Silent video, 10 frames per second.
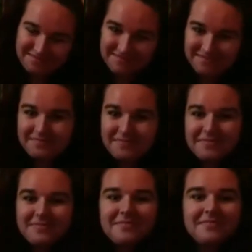
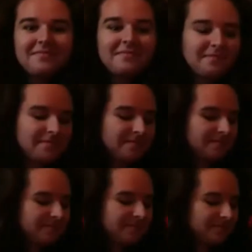
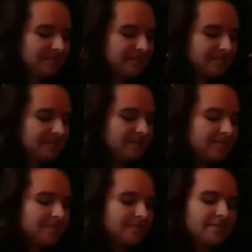
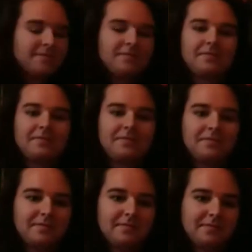
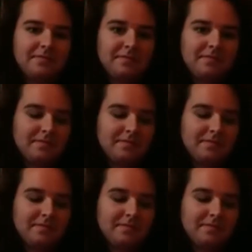(silent)